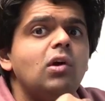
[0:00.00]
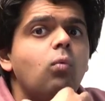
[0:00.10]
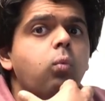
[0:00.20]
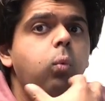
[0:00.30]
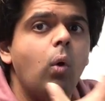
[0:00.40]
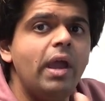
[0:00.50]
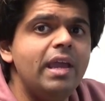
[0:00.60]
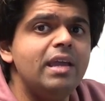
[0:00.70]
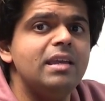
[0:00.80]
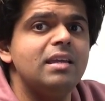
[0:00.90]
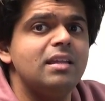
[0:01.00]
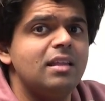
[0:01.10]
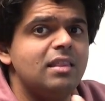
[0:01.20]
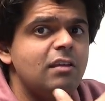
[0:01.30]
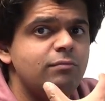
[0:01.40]
the way
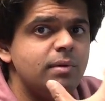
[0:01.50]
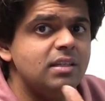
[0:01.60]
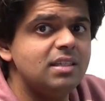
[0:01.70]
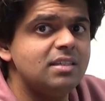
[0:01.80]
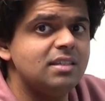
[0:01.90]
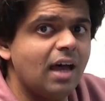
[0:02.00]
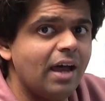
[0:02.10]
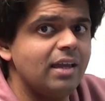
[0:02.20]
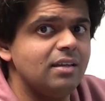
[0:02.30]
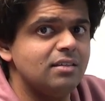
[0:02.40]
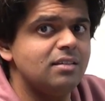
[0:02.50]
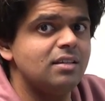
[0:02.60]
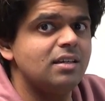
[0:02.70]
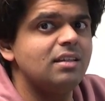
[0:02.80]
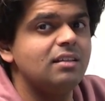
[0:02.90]
they've been designed,
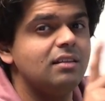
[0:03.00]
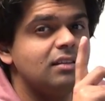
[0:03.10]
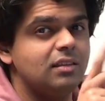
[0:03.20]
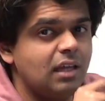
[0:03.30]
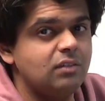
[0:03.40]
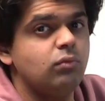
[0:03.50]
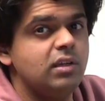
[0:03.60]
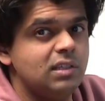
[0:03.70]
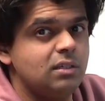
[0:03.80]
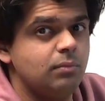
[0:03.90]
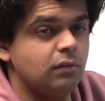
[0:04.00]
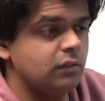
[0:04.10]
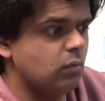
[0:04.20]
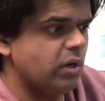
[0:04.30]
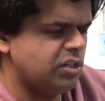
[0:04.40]
that raises a bit of
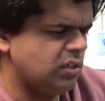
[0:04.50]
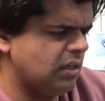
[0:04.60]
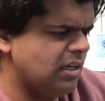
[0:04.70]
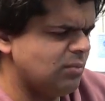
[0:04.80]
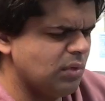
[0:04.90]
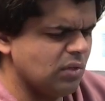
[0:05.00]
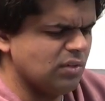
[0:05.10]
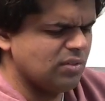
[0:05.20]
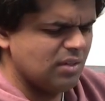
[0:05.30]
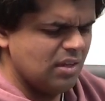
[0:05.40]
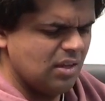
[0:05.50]
a question, guys, because,